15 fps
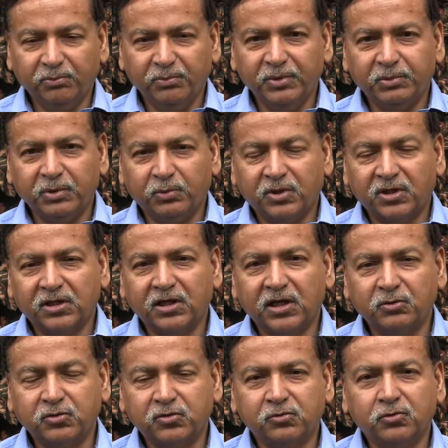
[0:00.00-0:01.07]
people were
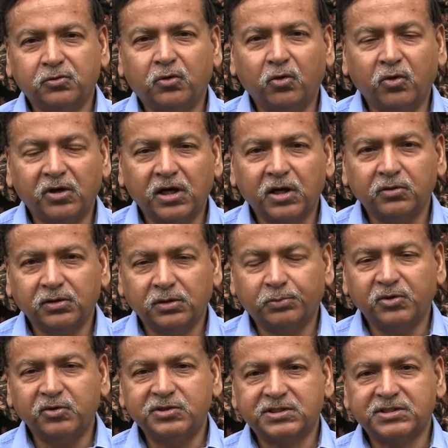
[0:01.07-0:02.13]
allowed to go around the
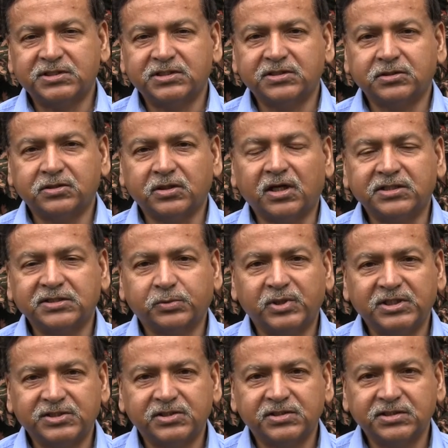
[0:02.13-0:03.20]
posters and ask
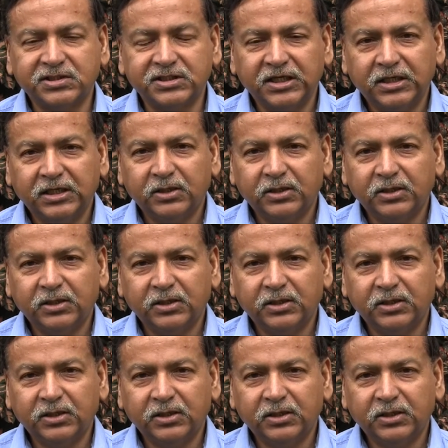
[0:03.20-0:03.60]
questions.